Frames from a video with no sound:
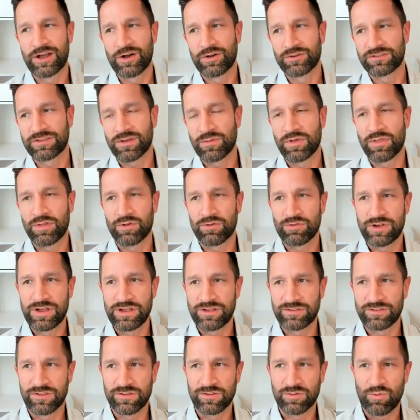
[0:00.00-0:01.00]
some of the
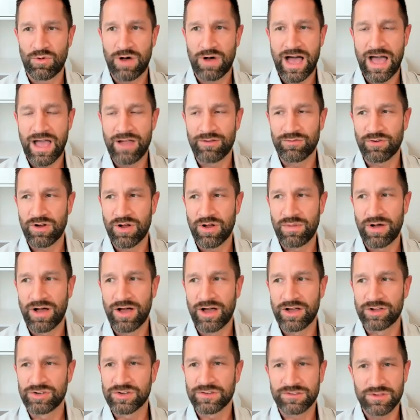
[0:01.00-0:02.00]
reasons why from
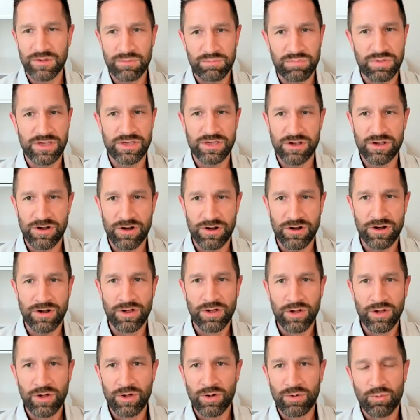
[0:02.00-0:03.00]
just a
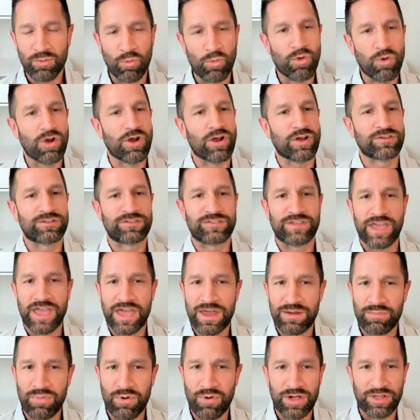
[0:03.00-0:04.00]
pure work
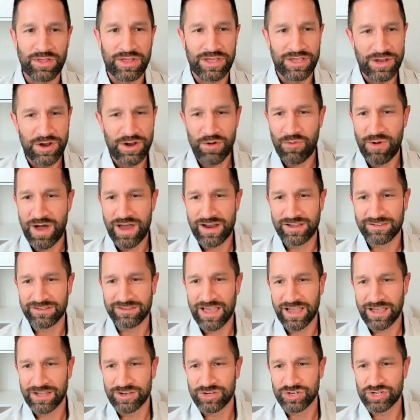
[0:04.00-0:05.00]
standpoint, like you don't want a
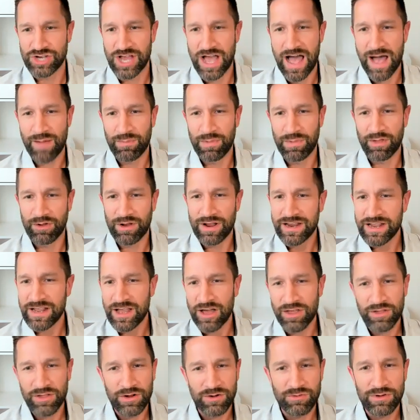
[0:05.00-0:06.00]
second job. Are there any
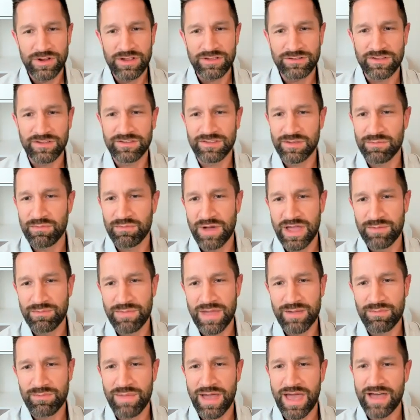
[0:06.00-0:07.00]
other reasons that might
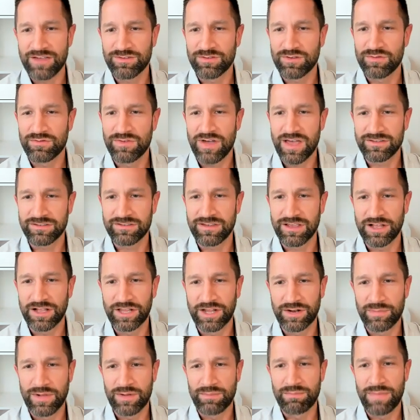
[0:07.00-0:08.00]
make passive investing a
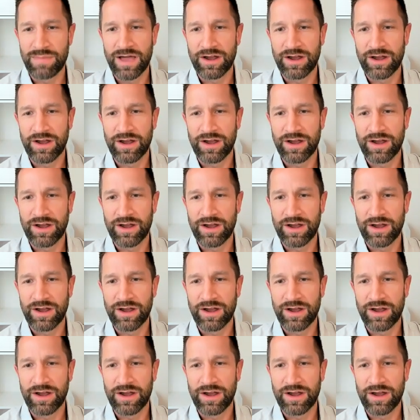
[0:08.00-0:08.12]
little bit